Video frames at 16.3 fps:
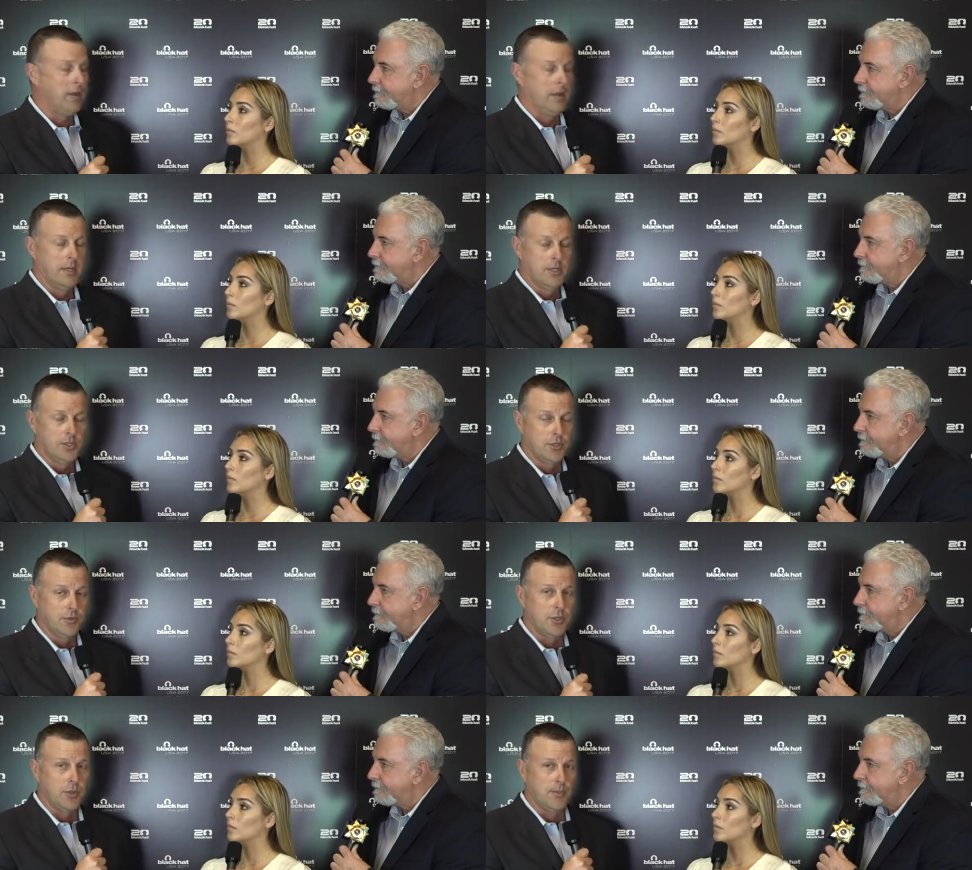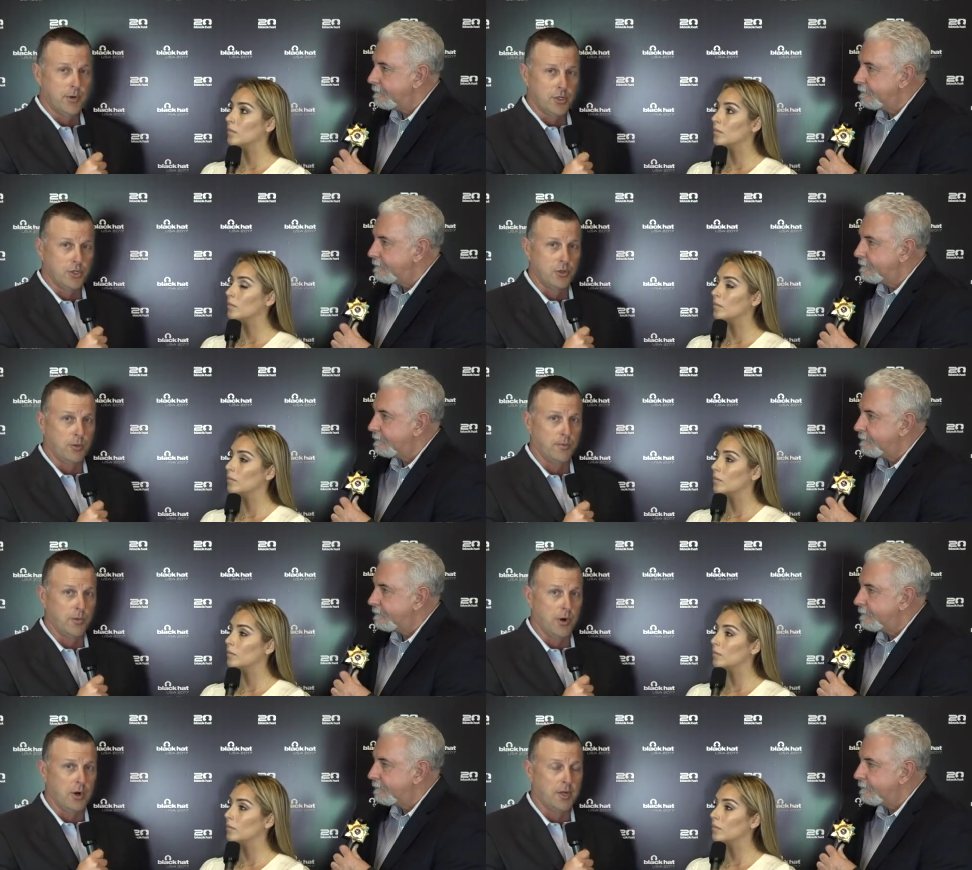Speaker 1: to commercial
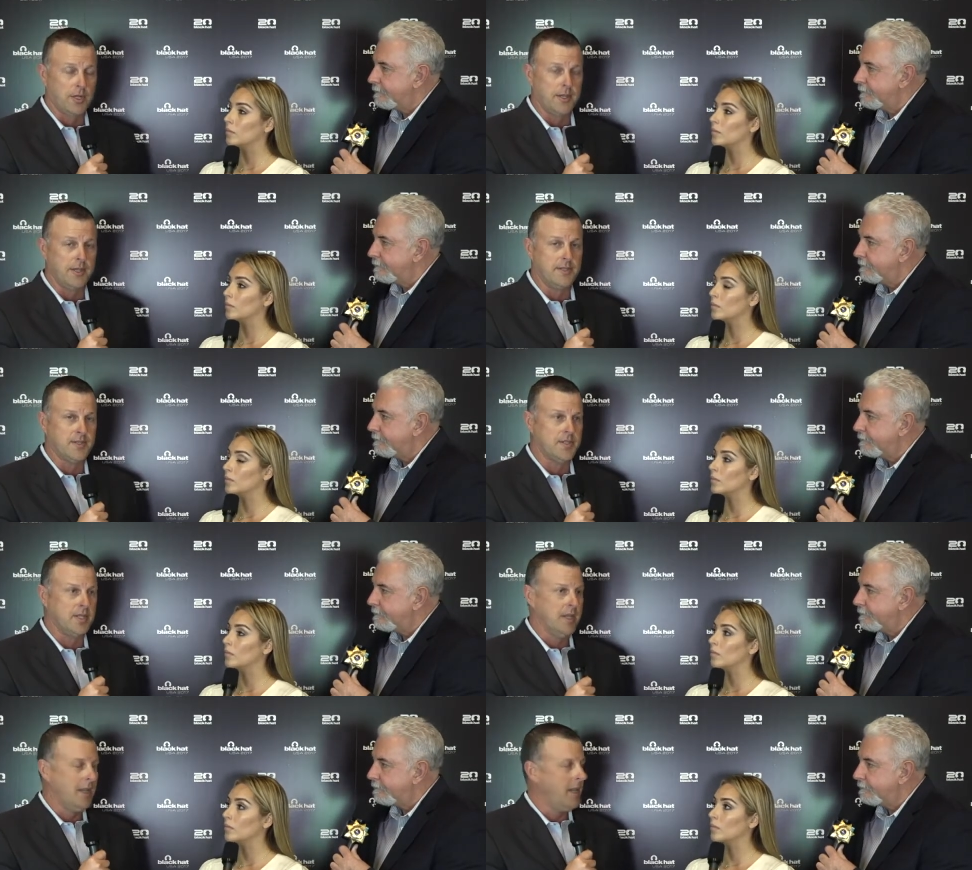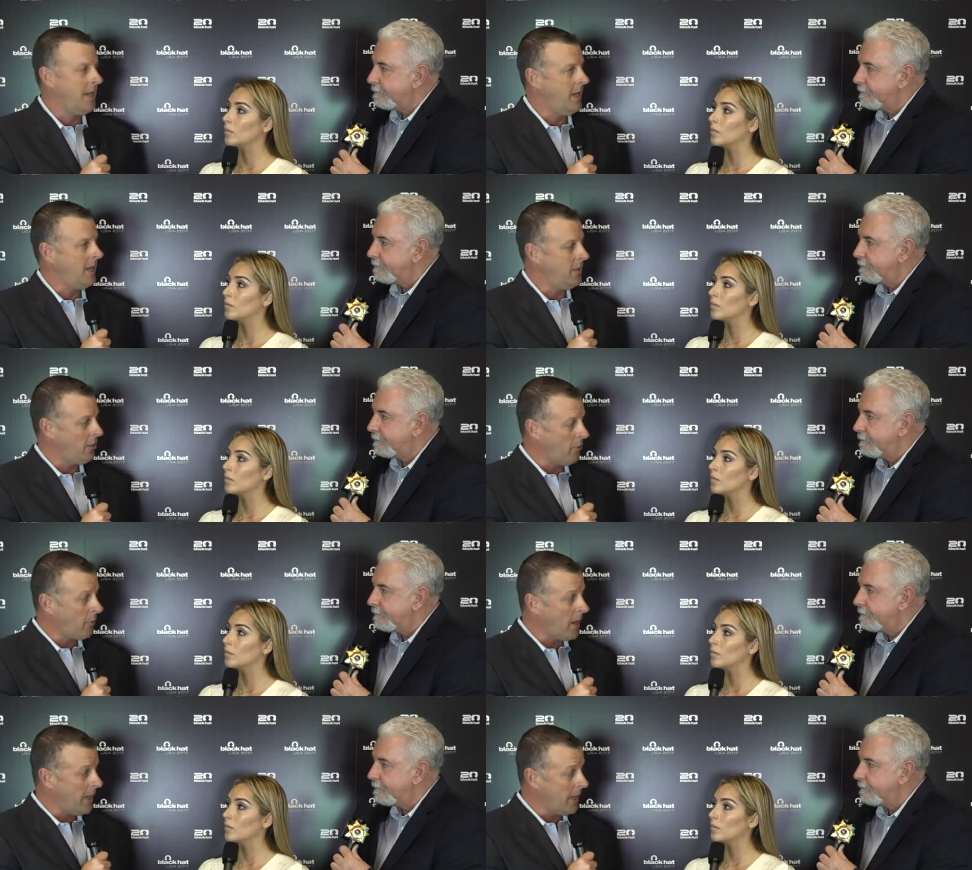markets. And you're
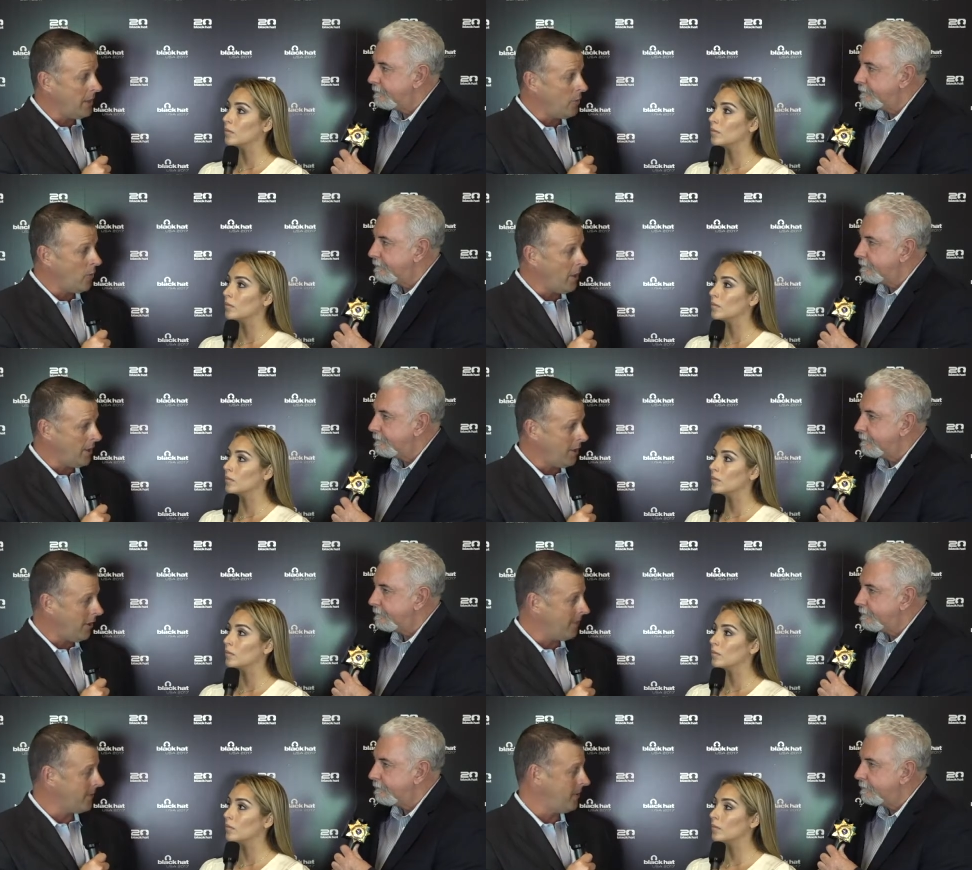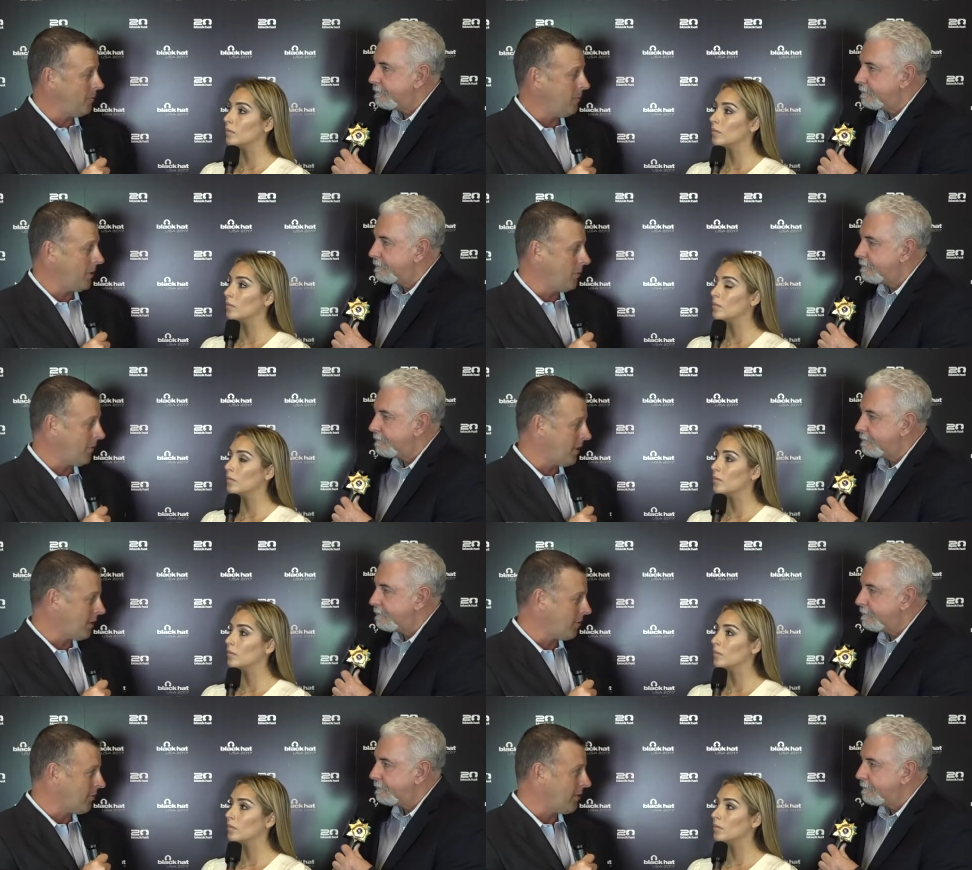right, quite often we run
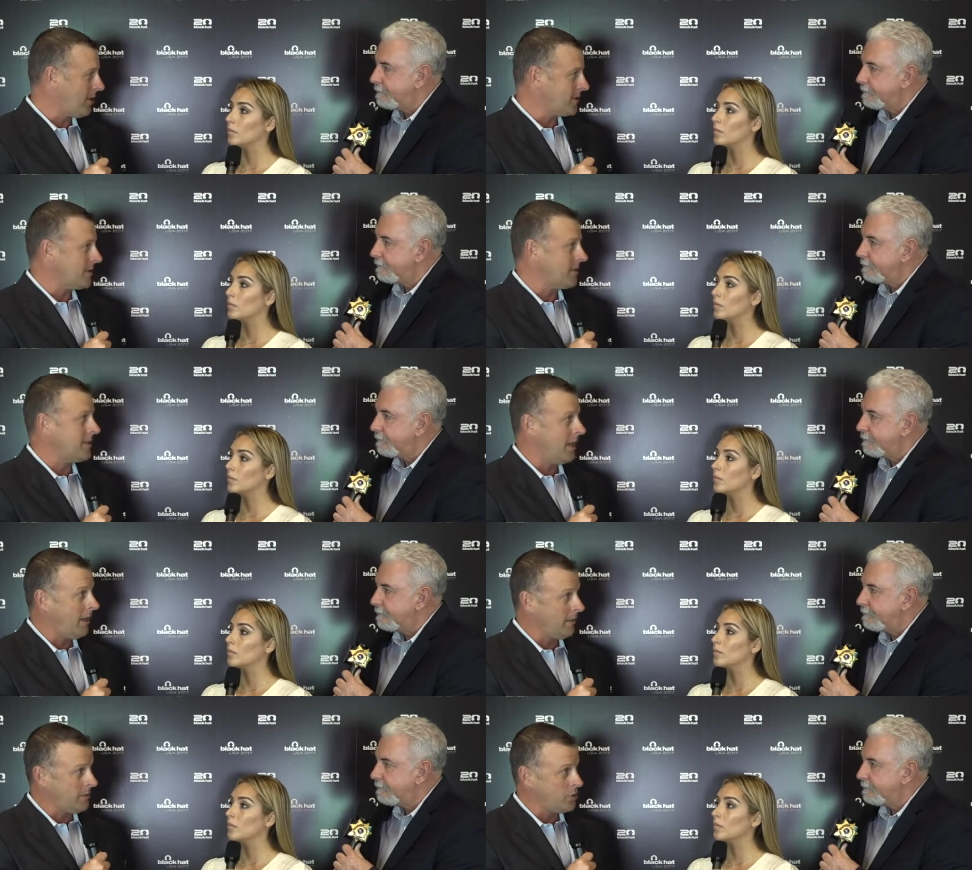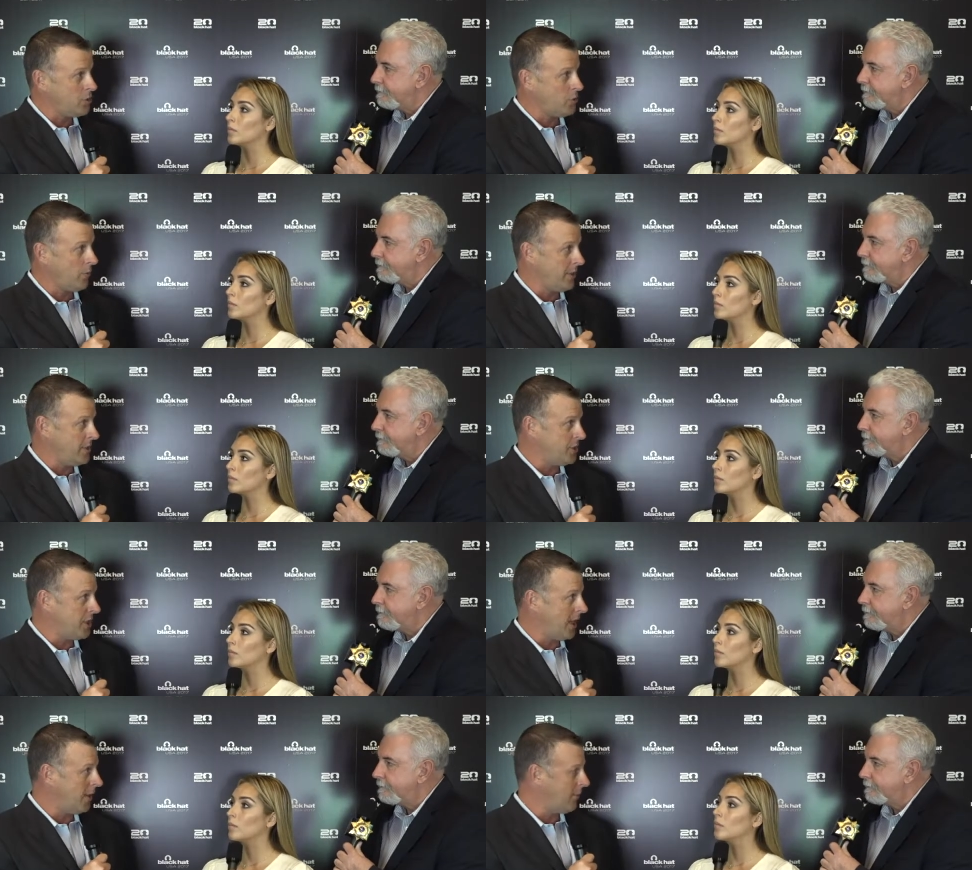across the talent shortage
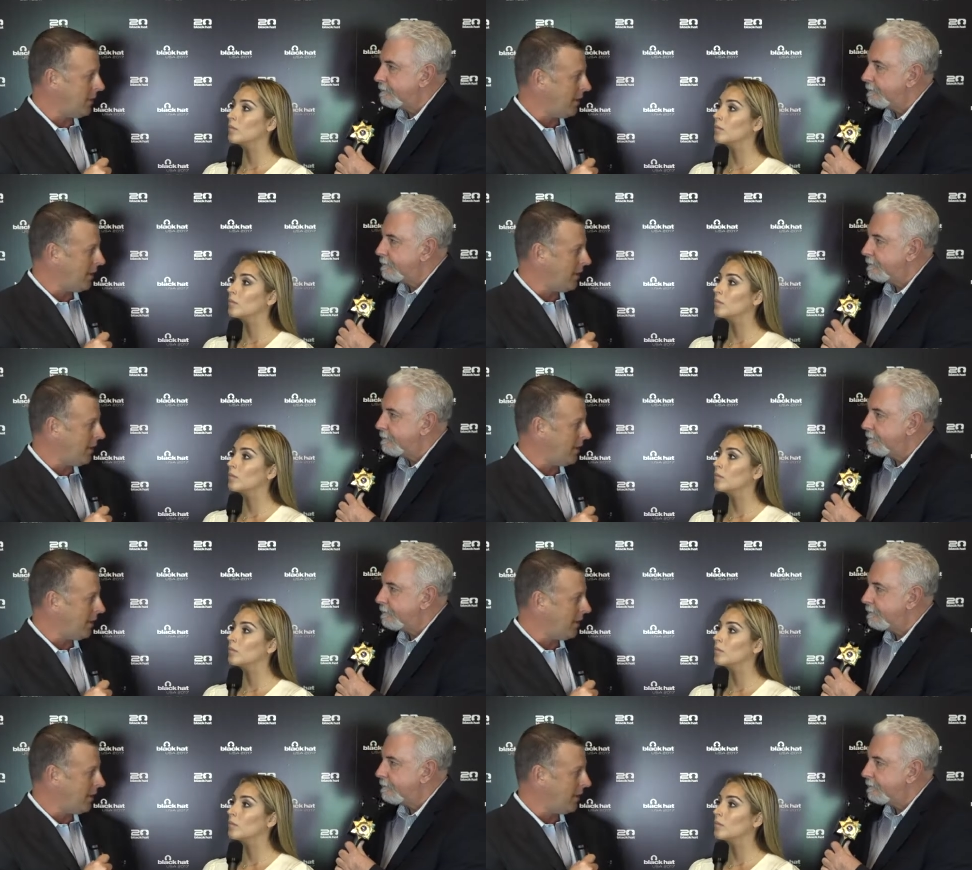out there.